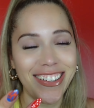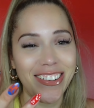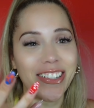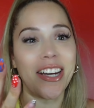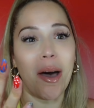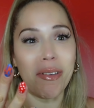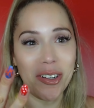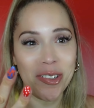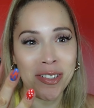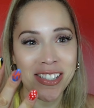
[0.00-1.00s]
or
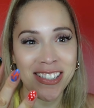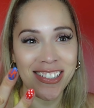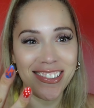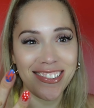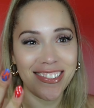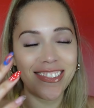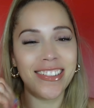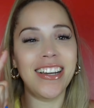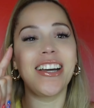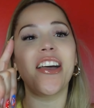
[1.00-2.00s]
dominoes?
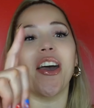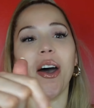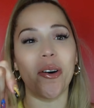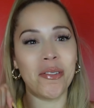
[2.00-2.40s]
Go.